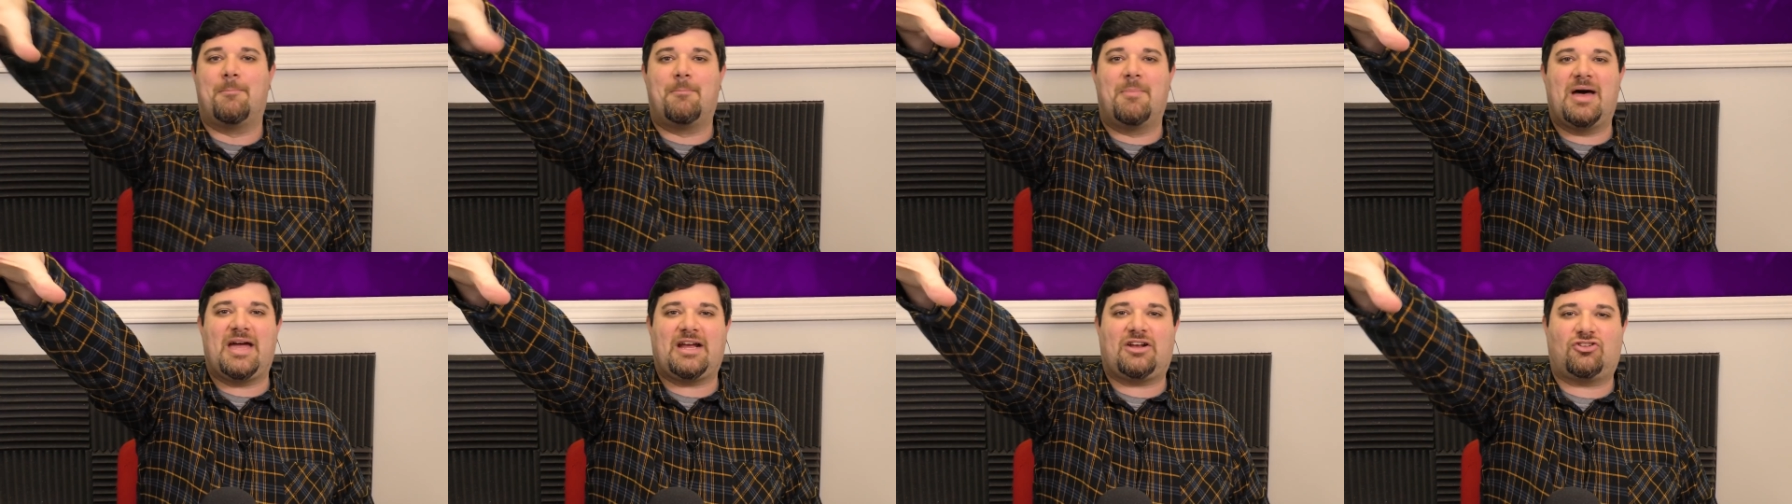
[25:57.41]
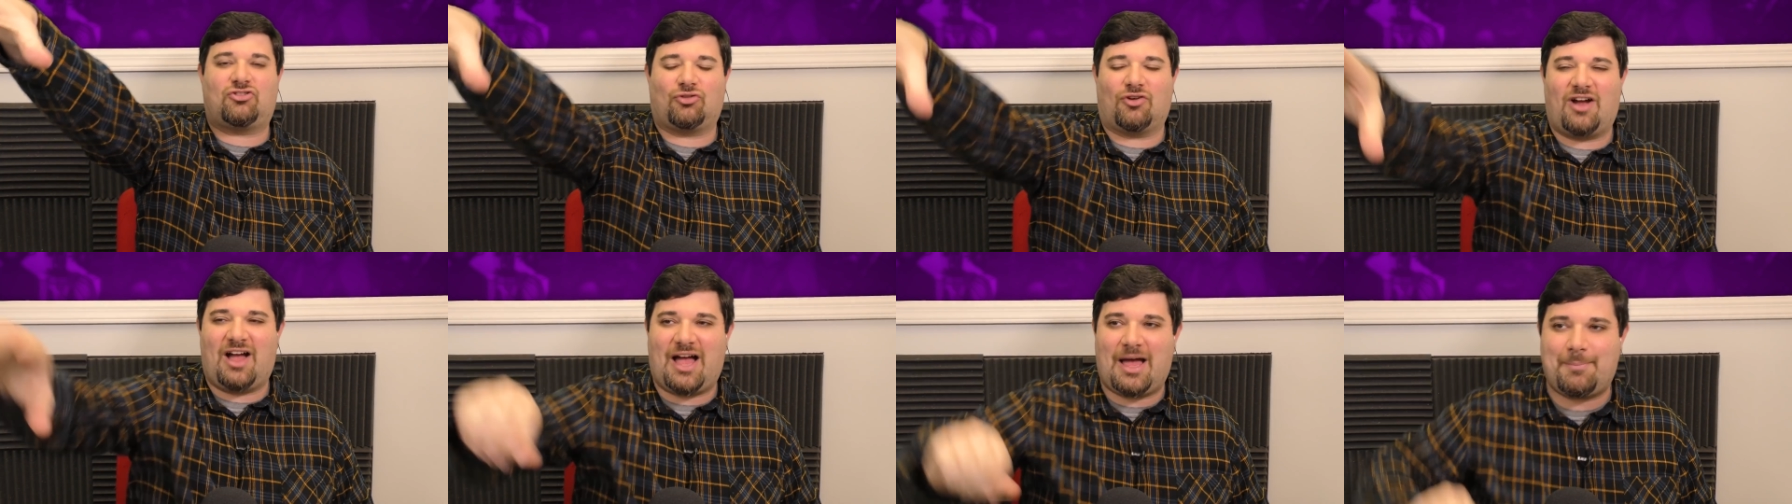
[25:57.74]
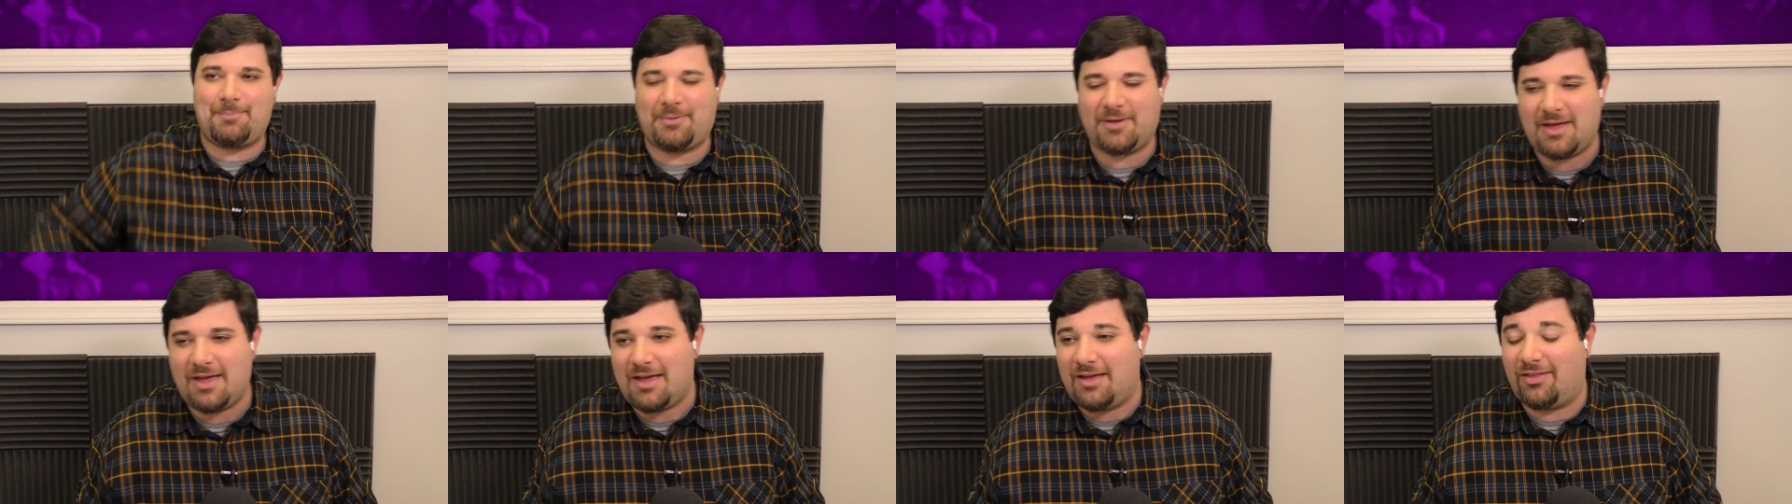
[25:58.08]
mic
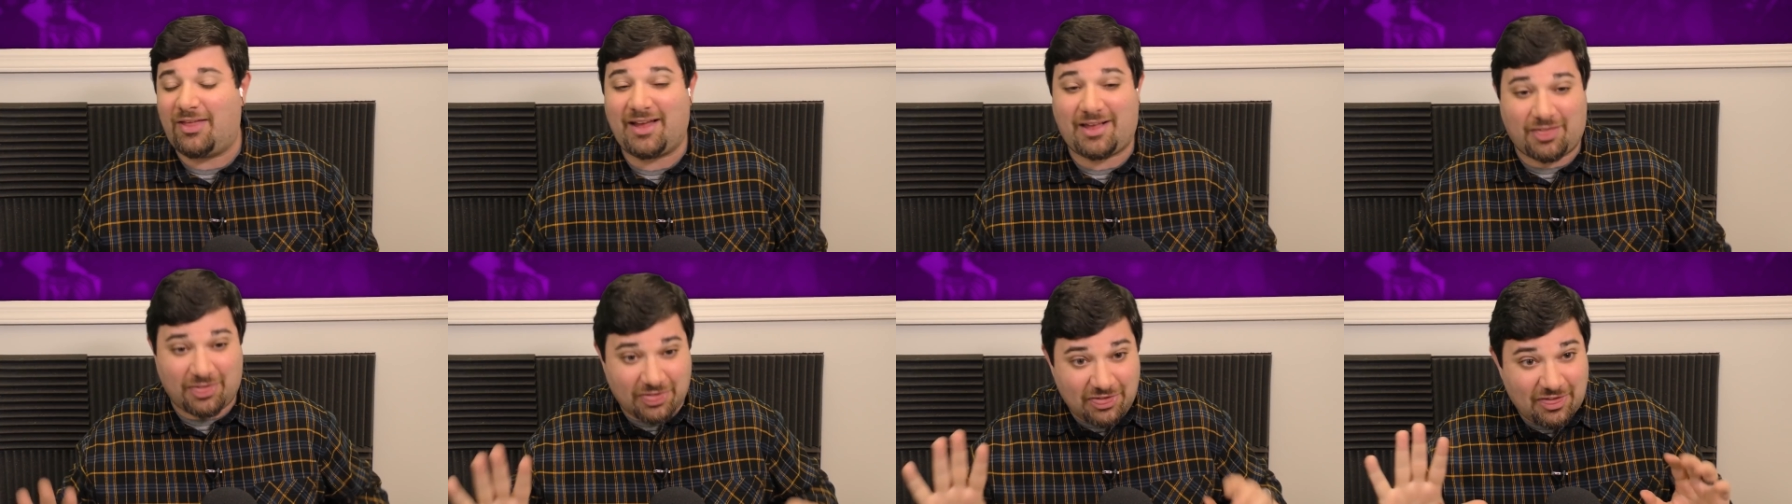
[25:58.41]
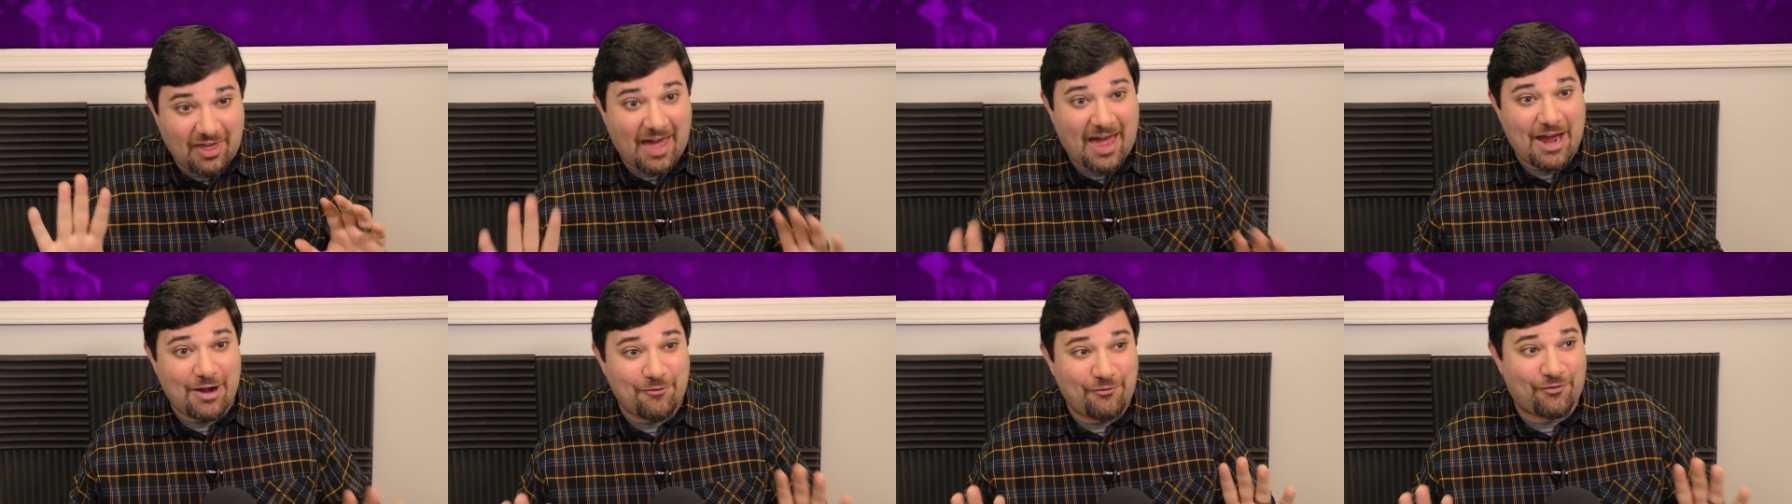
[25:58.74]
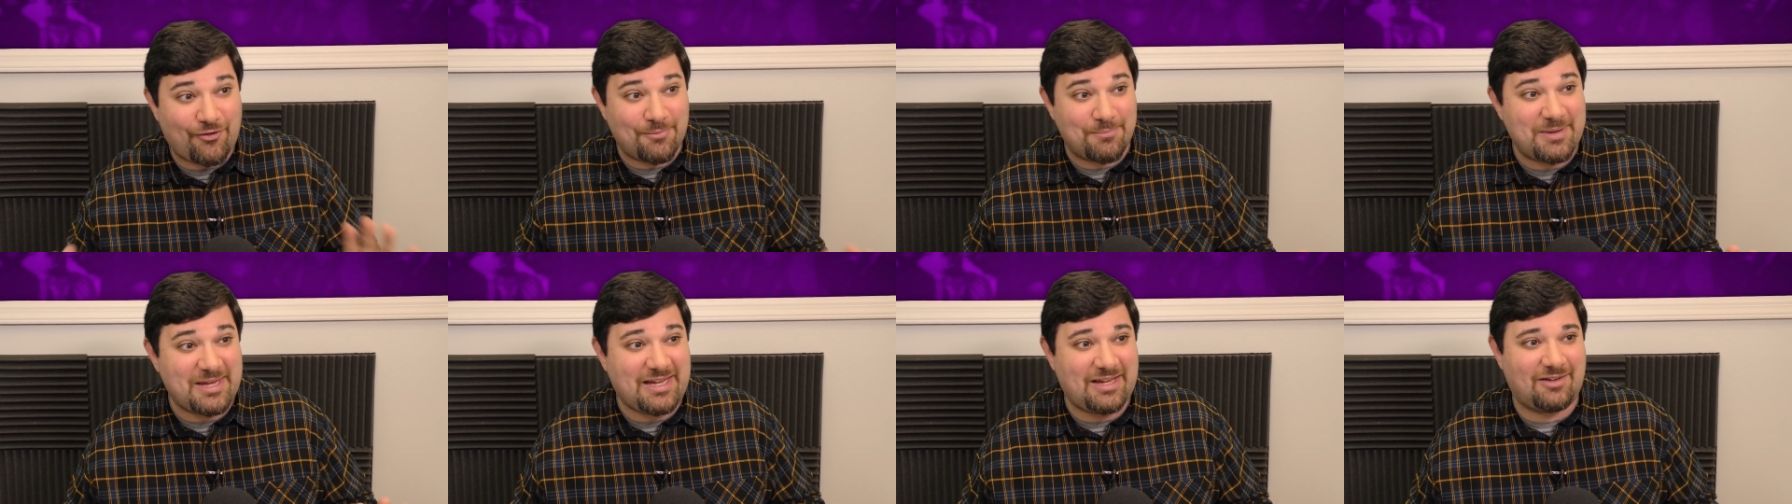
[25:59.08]
drop. Like that
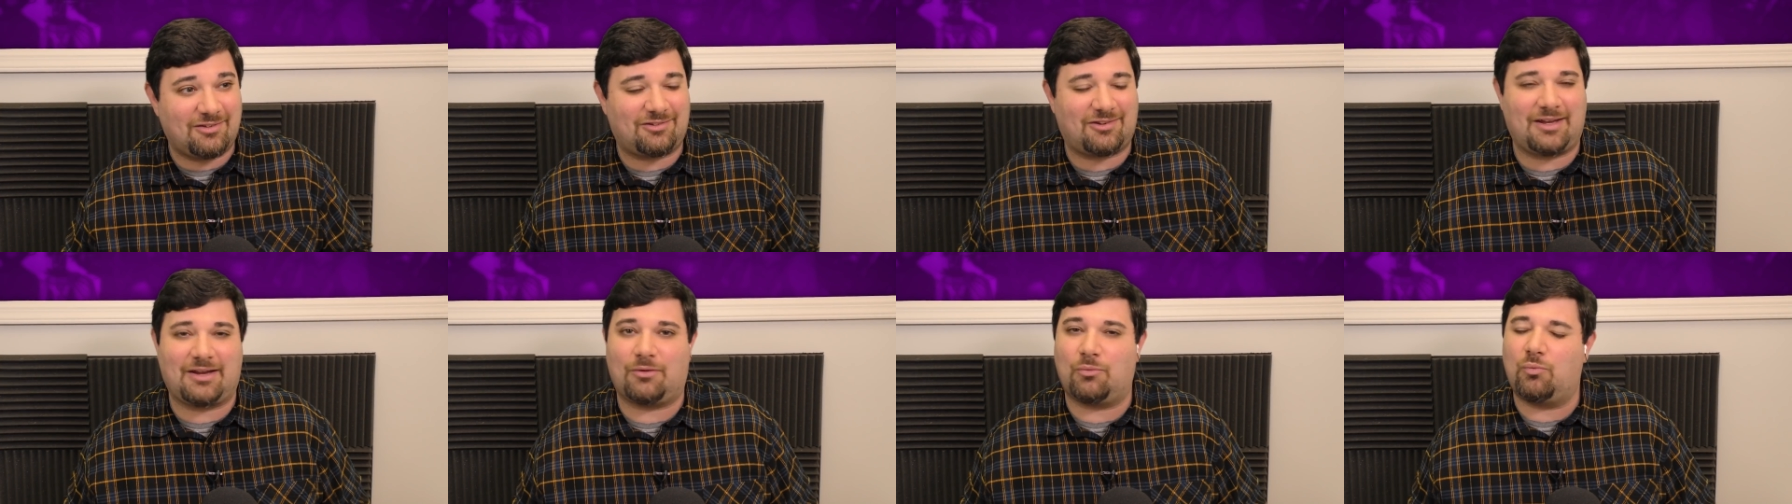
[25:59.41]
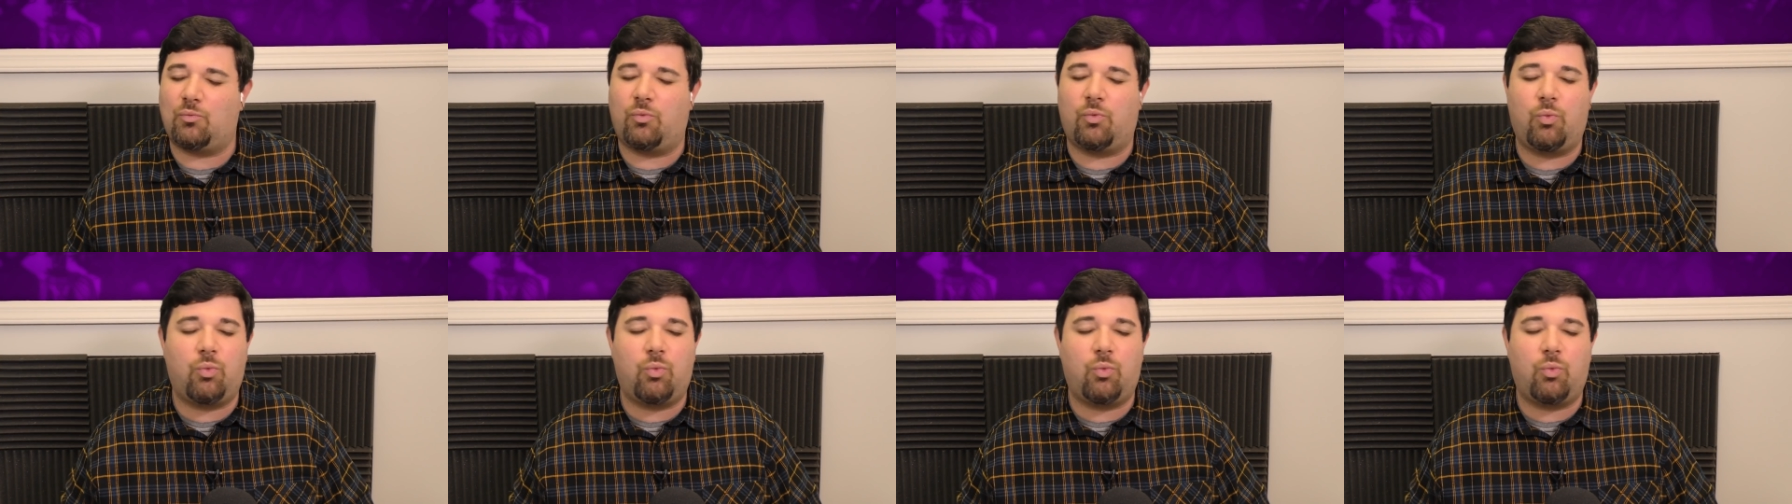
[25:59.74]
for me is like,